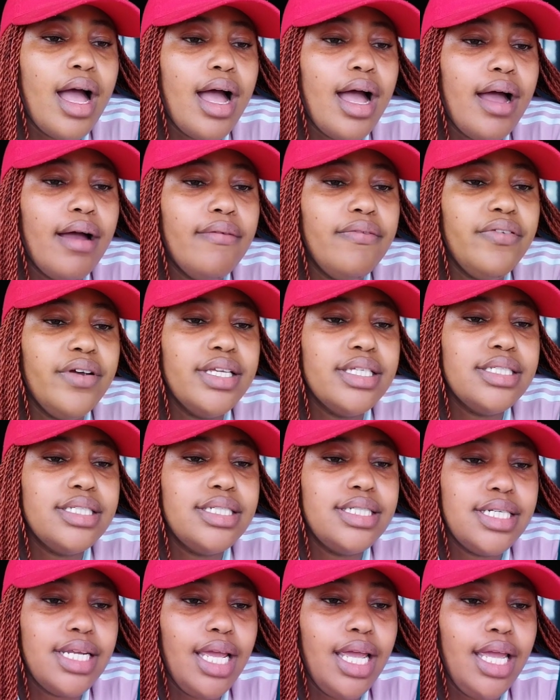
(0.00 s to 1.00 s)

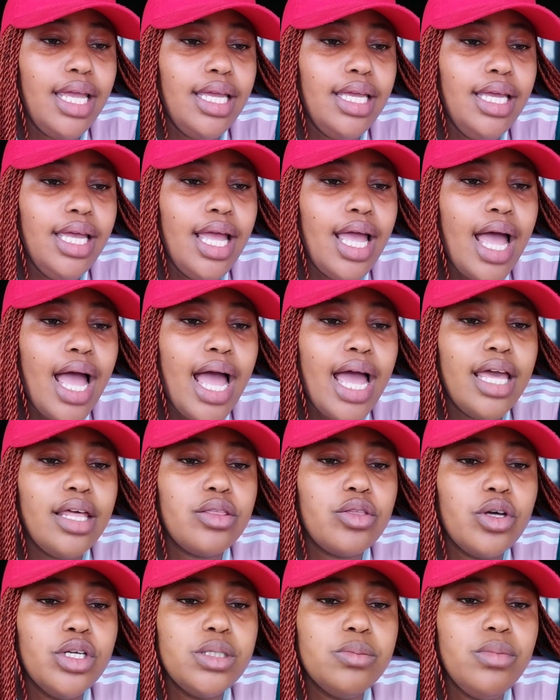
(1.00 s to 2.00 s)
First day,
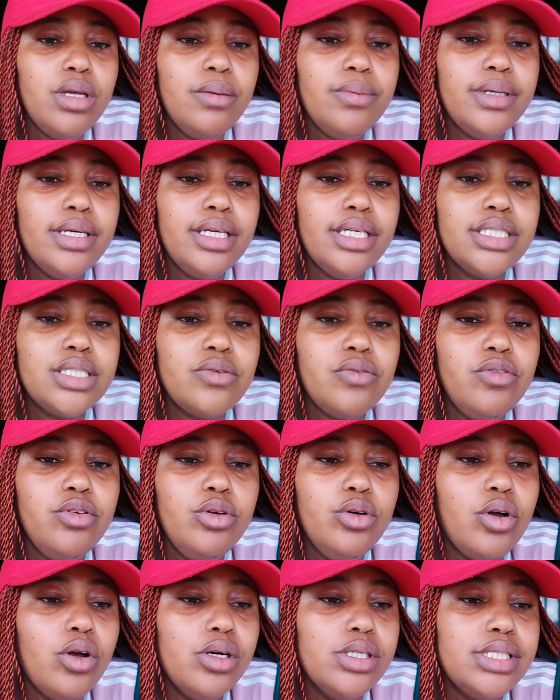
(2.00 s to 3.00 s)
I thought maybe it's
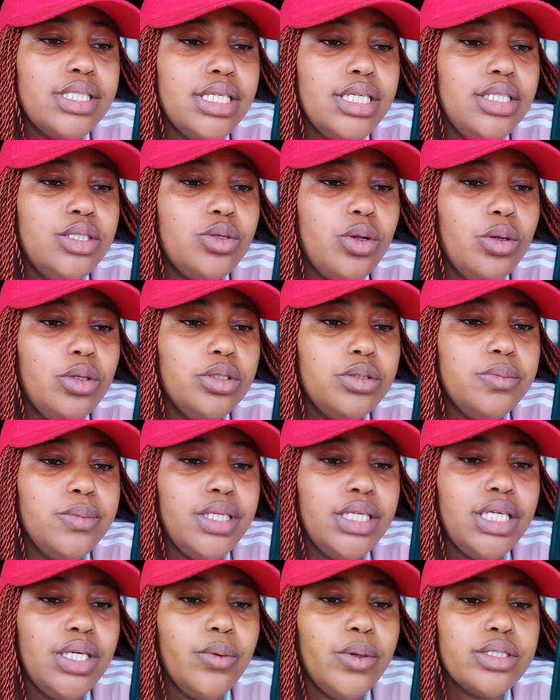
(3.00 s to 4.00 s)
flu because he told
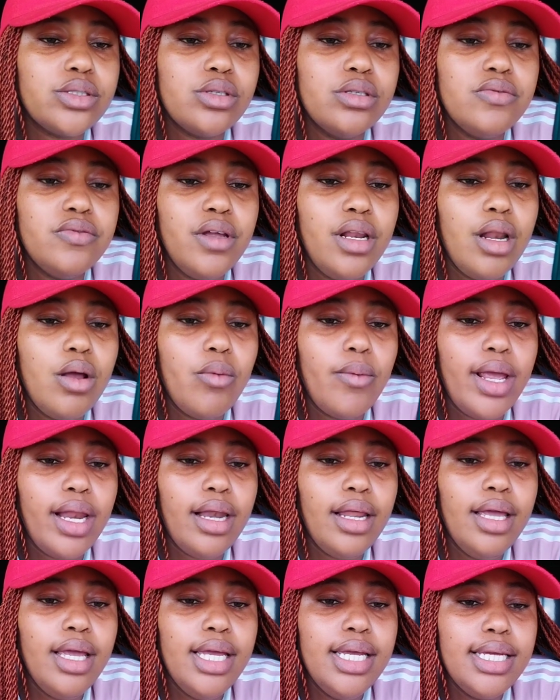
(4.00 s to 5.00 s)
me he was not feeling
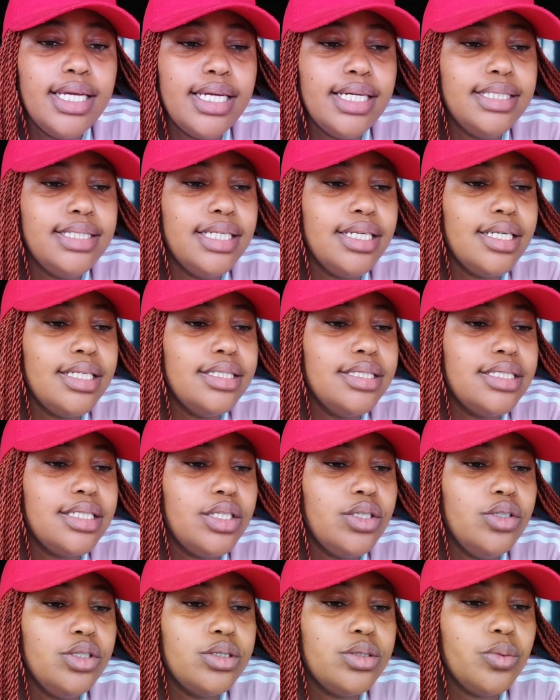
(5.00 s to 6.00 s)
well. We didn't
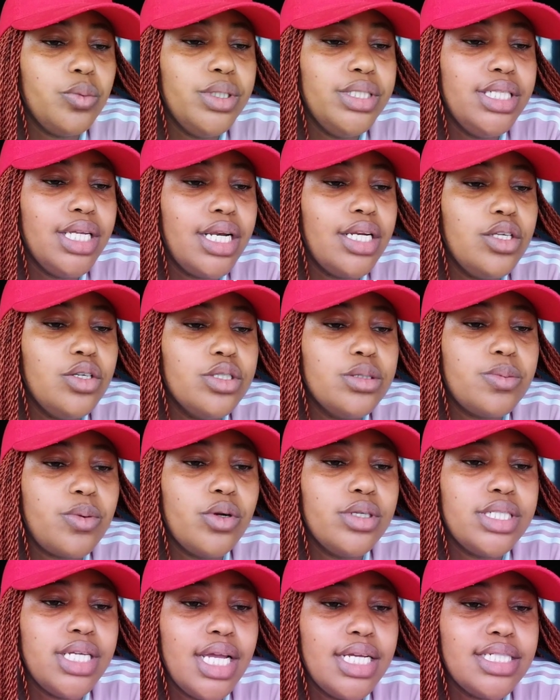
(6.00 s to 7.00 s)
use
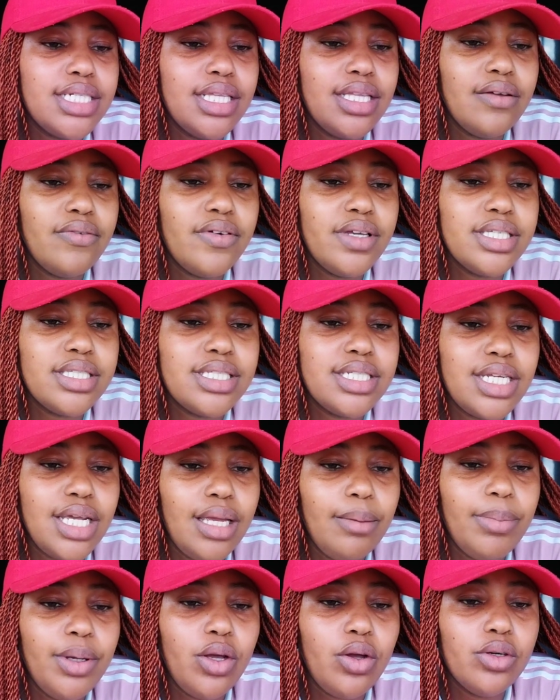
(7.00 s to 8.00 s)
protection the first
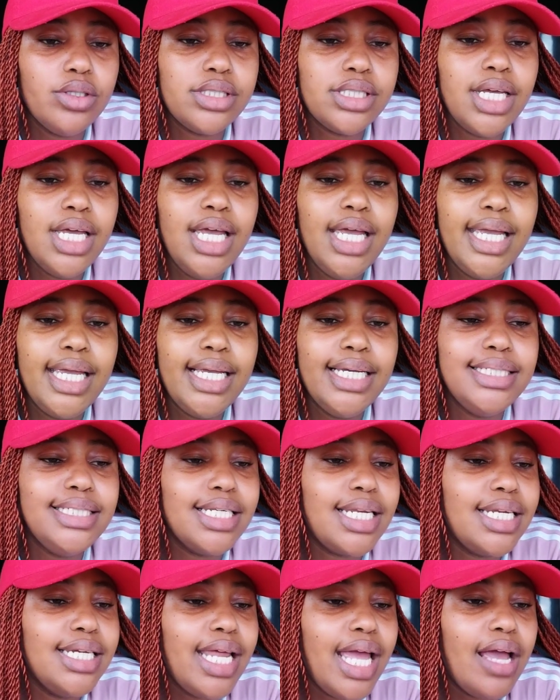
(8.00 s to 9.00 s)
day because he
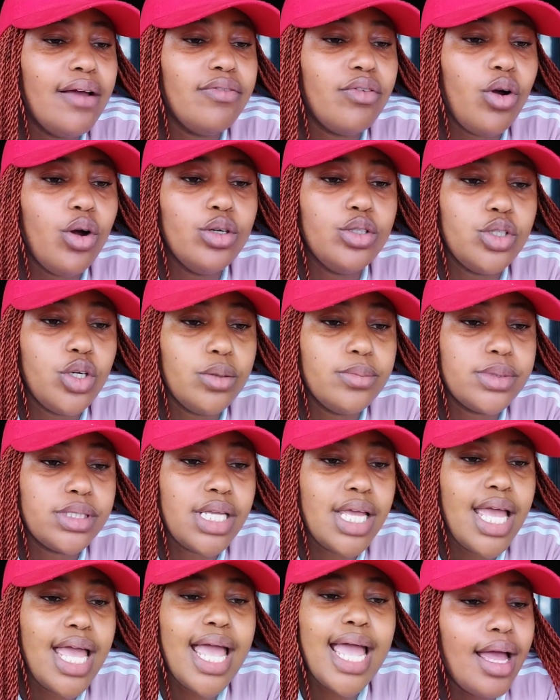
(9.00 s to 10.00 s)
didn't have
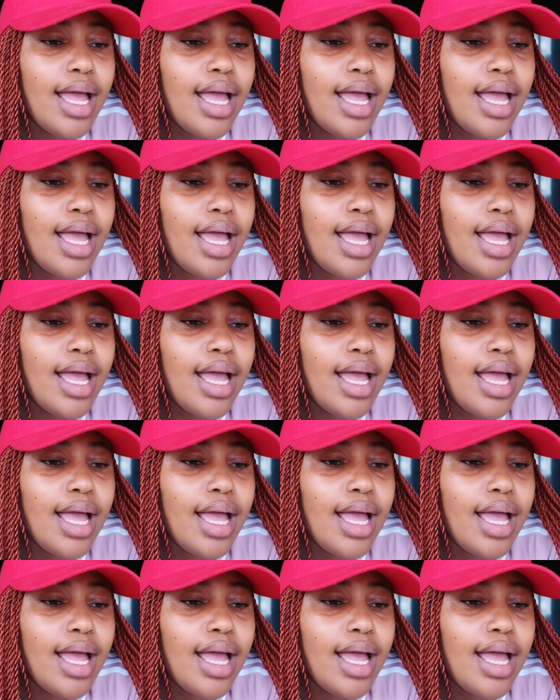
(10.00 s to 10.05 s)
condoms.